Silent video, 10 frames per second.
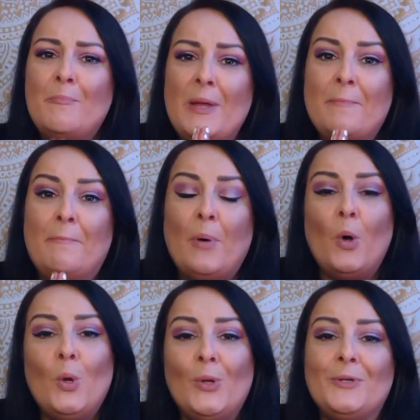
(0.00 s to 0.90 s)
Be
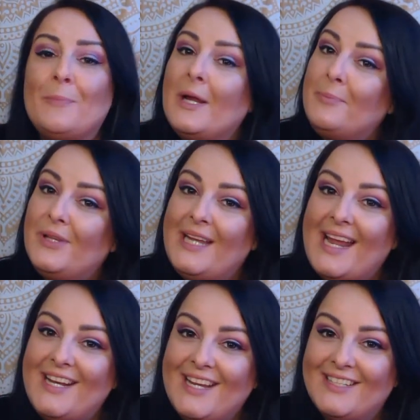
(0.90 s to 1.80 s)
bold, my
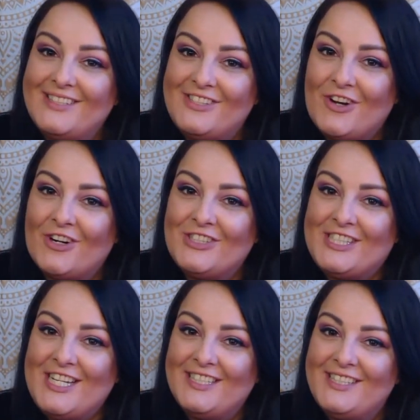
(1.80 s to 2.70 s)
Pleiadian star
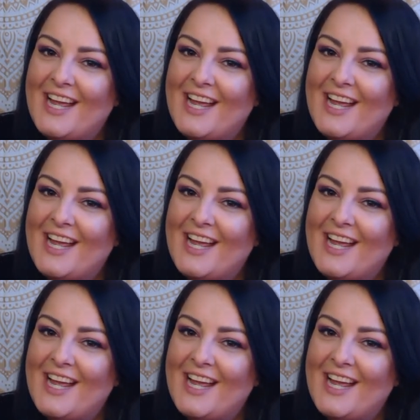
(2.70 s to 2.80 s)
seeds.